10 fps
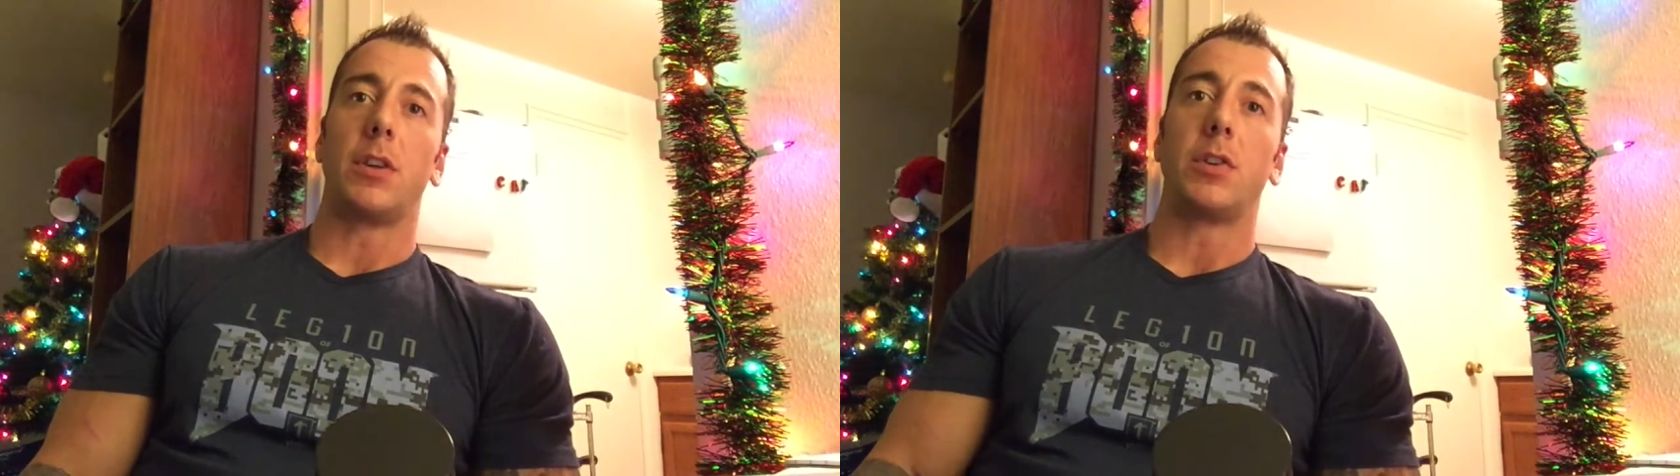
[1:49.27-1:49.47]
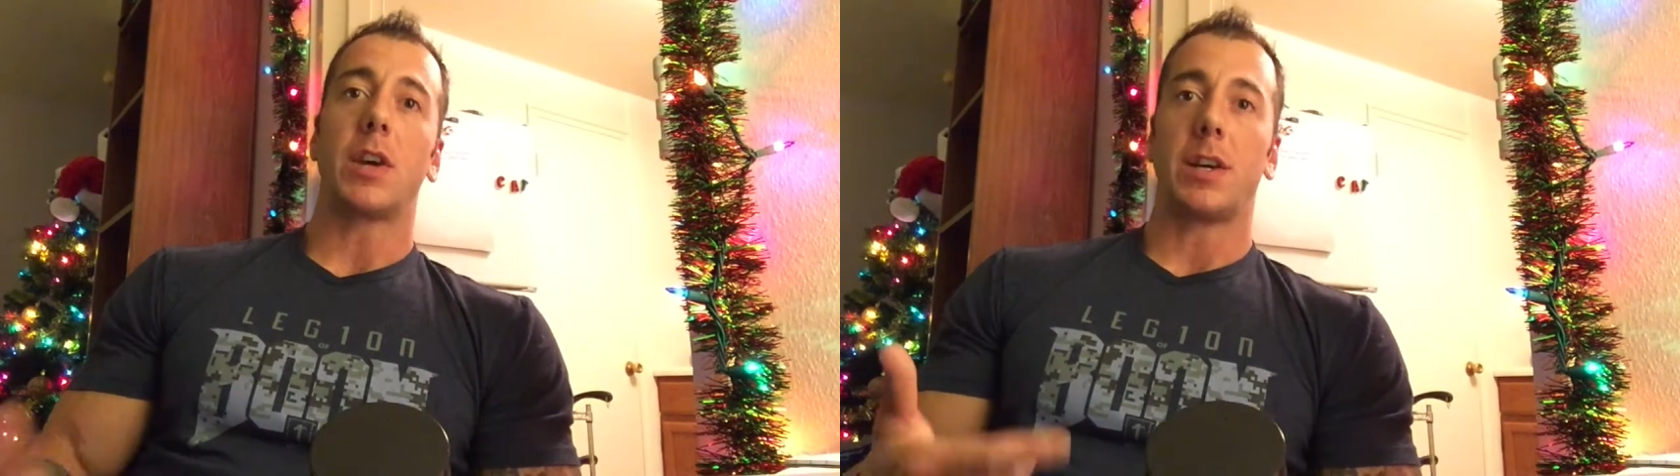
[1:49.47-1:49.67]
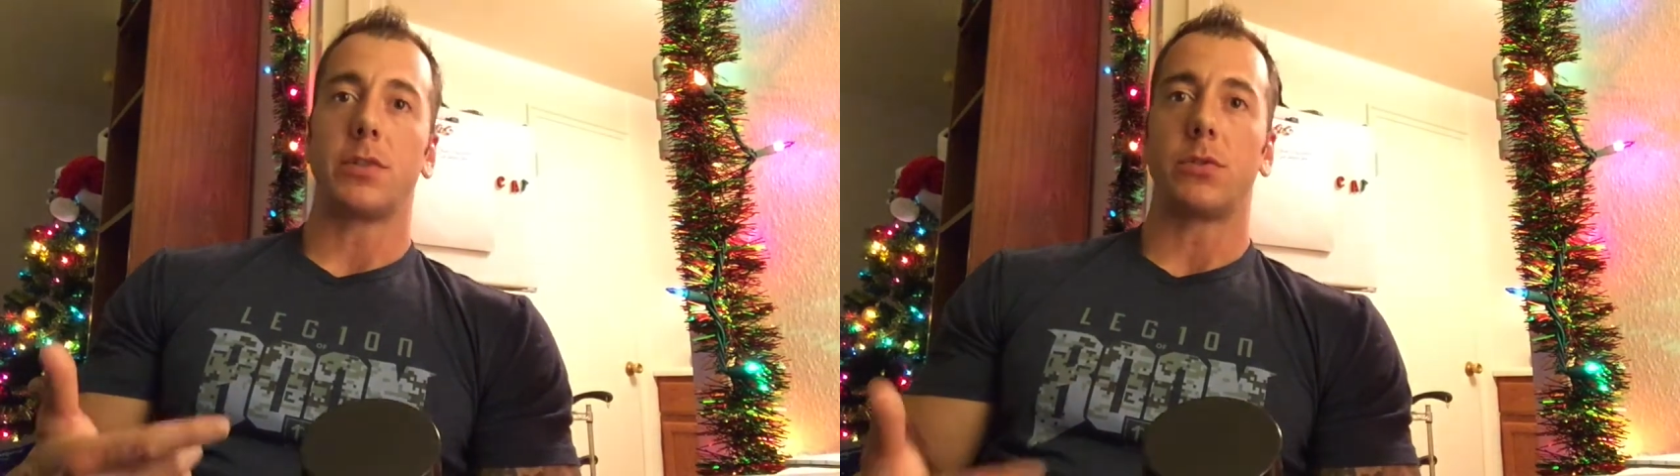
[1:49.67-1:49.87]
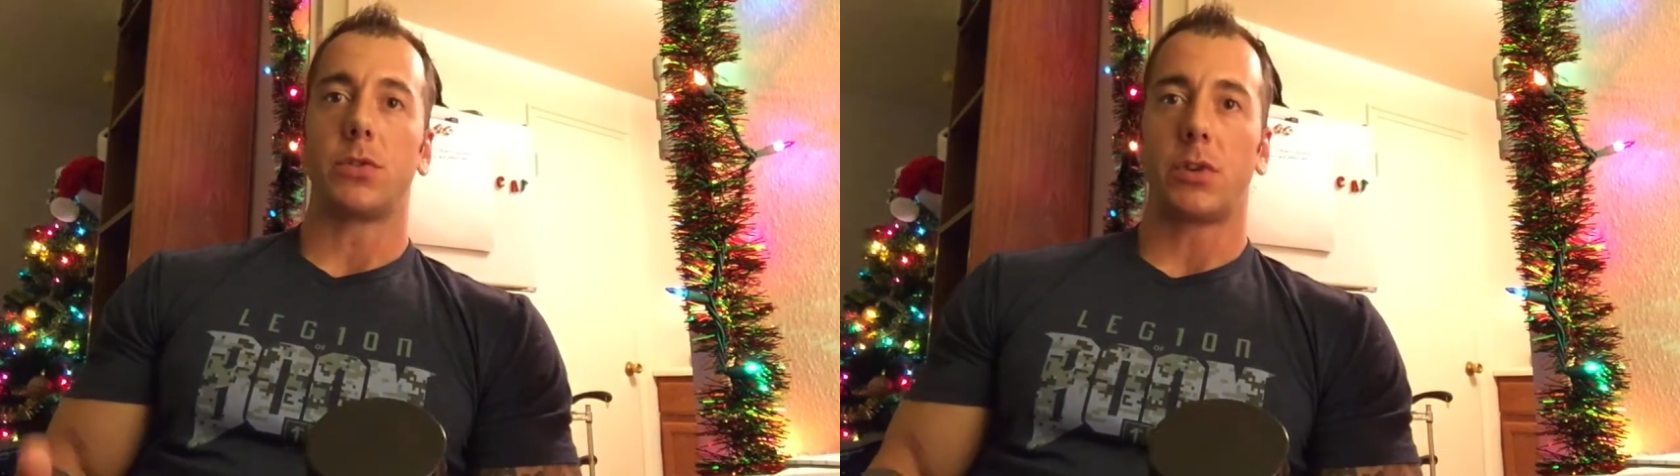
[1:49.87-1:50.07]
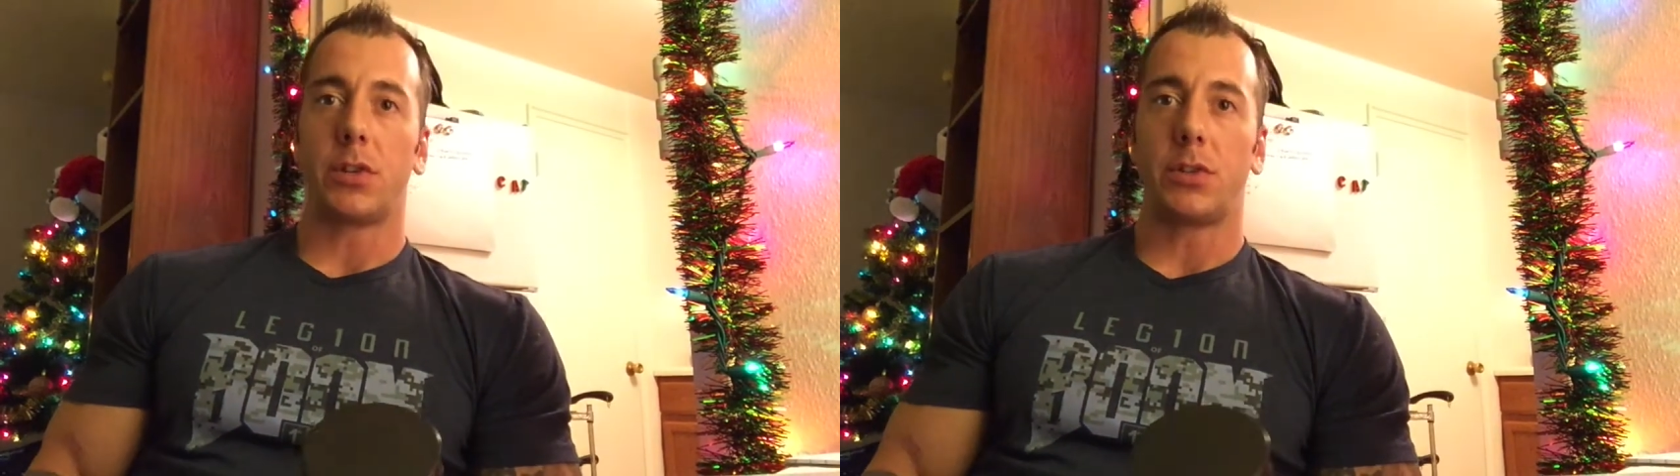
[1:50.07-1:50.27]
you guys will
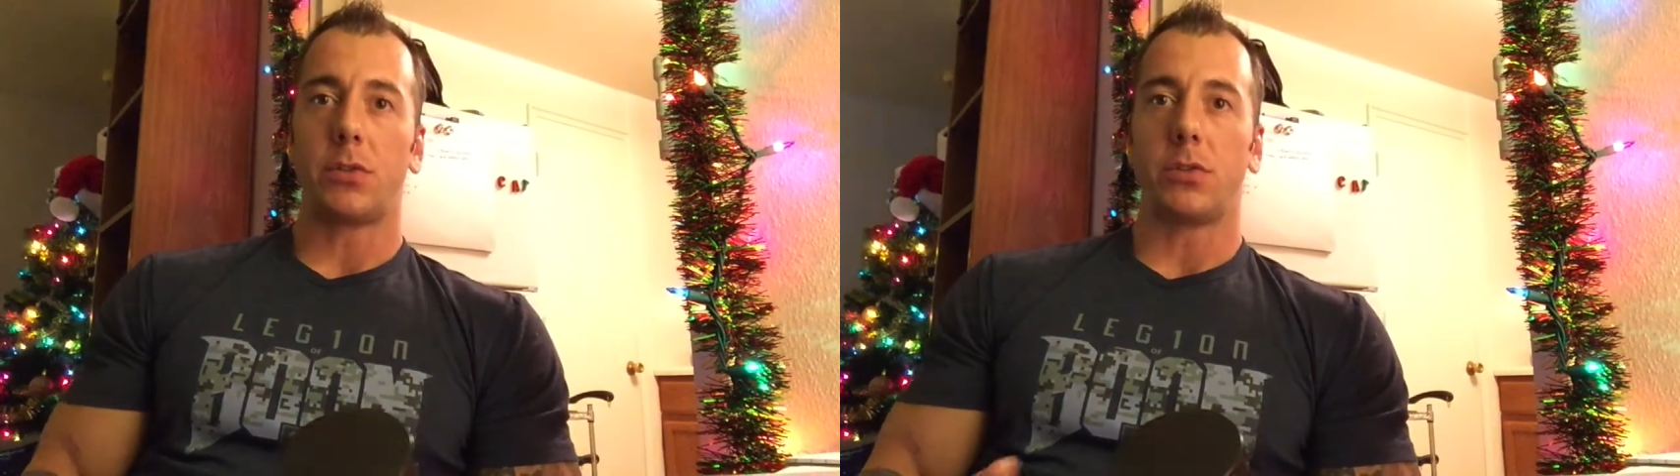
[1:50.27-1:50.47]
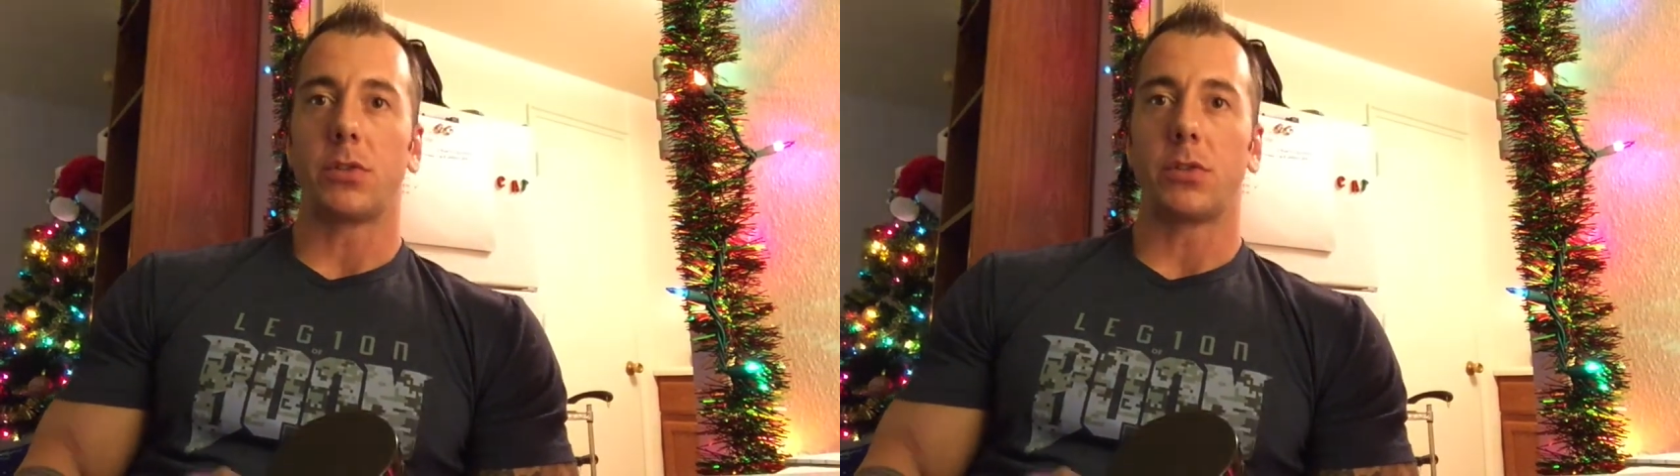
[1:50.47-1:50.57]
enjoy it too.